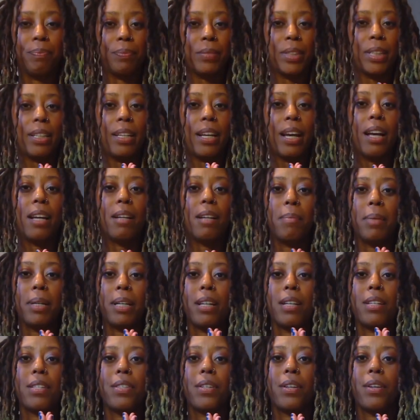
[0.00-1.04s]
again,
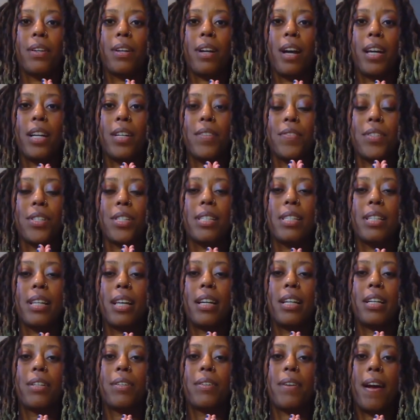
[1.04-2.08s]
because you're kind of just
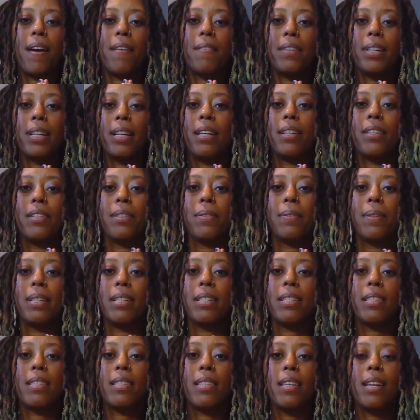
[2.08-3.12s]
letting gravity do
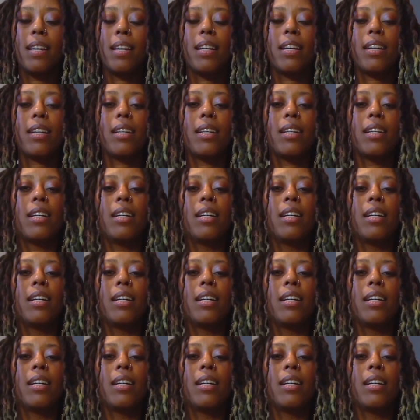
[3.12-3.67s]
its thing.